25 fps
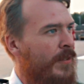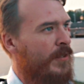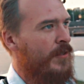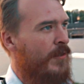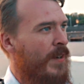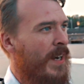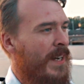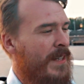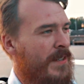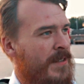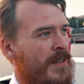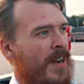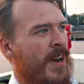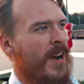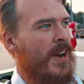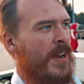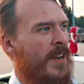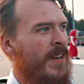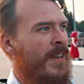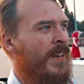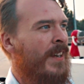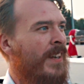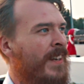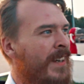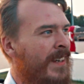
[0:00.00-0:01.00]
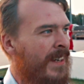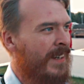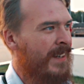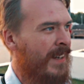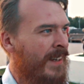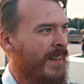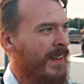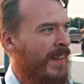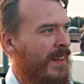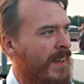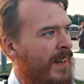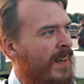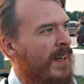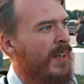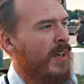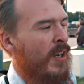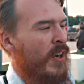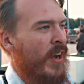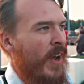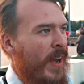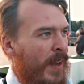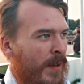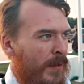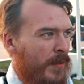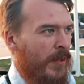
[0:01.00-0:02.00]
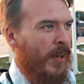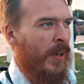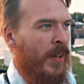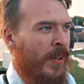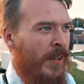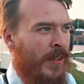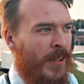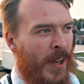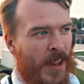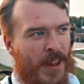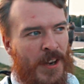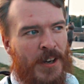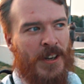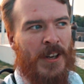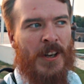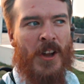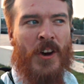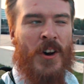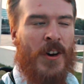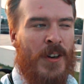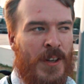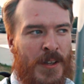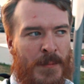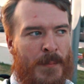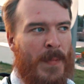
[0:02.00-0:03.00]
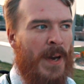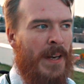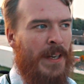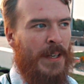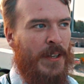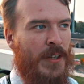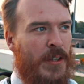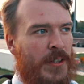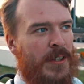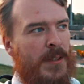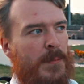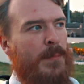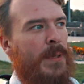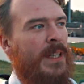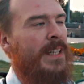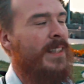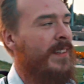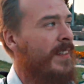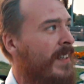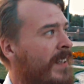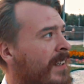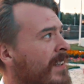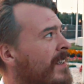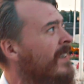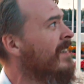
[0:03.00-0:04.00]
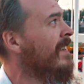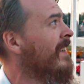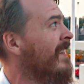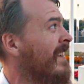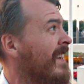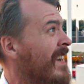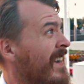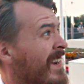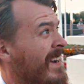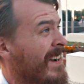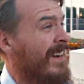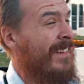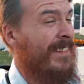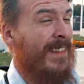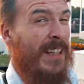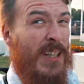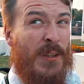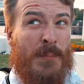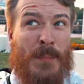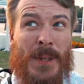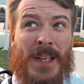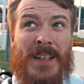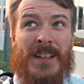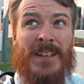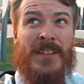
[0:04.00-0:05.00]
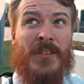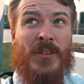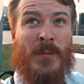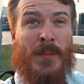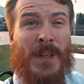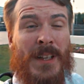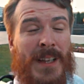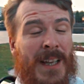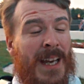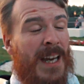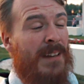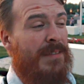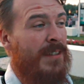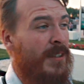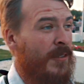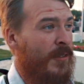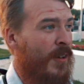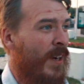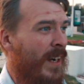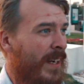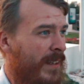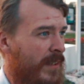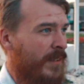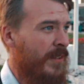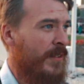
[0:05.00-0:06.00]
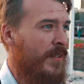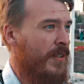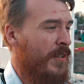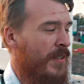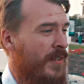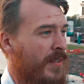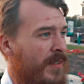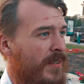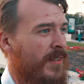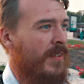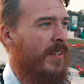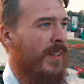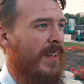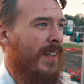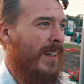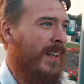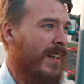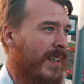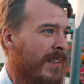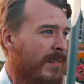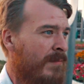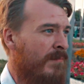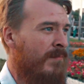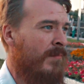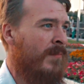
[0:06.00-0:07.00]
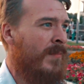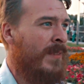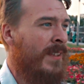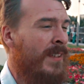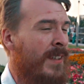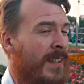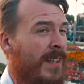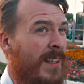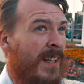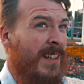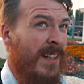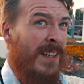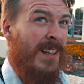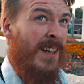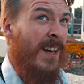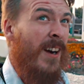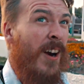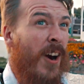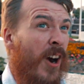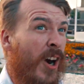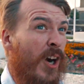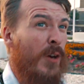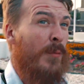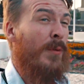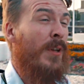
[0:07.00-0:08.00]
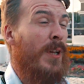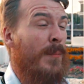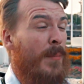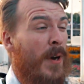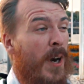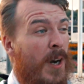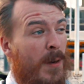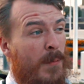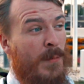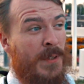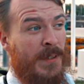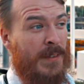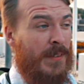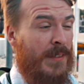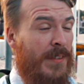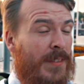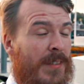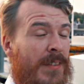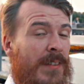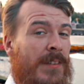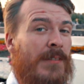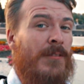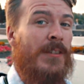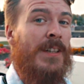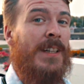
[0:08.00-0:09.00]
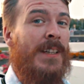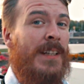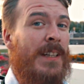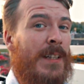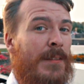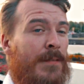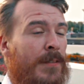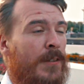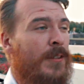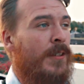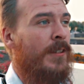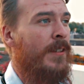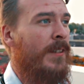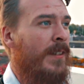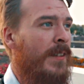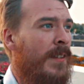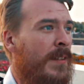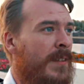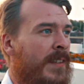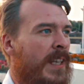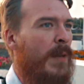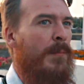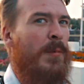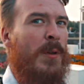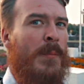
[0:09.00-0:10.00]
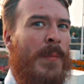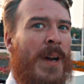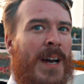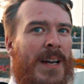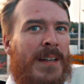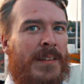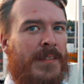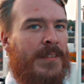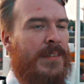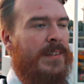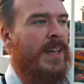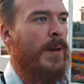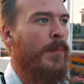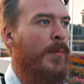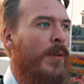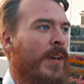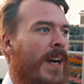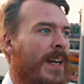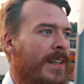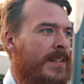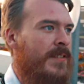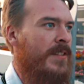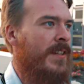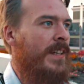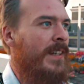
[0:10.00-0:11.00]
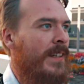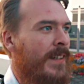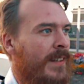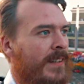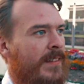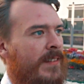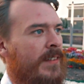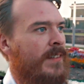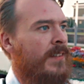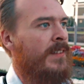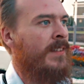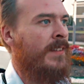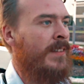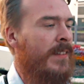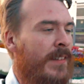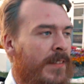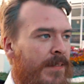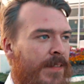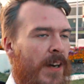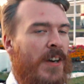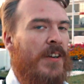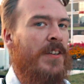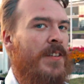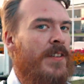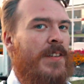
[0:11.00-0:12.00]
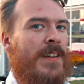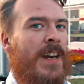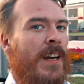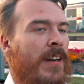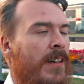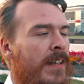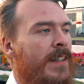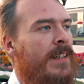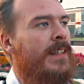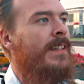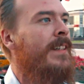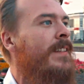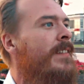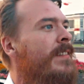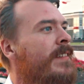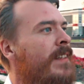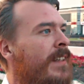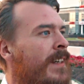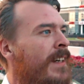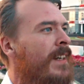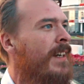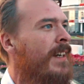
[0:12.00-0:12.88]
stretch now, down another long manicured bit, and these buildings on my left and right are just horrible apartments really for diplomats and apparatchiks and functionaries,